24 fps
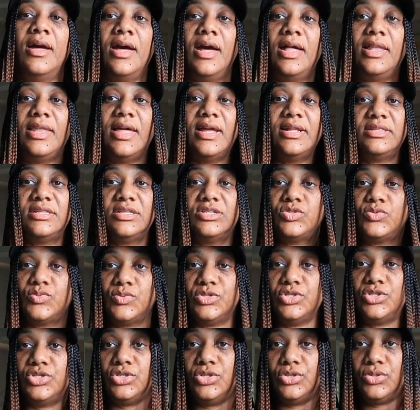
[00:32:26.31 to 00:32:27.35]
I like this
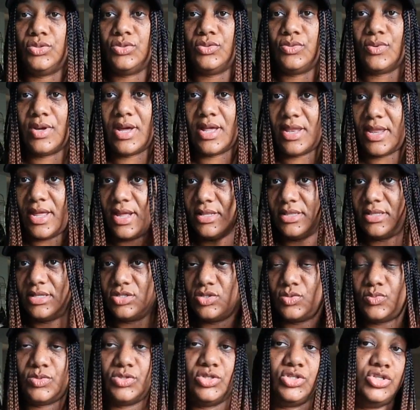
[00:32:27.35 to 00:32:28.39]
one too. I like
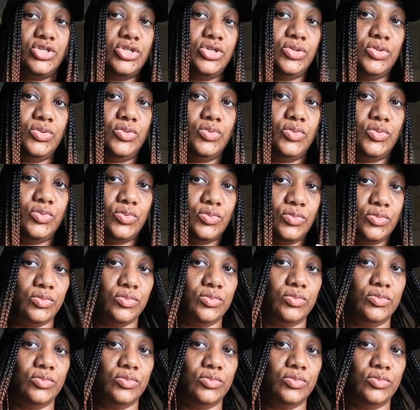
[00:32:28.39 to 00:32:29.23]
this one too.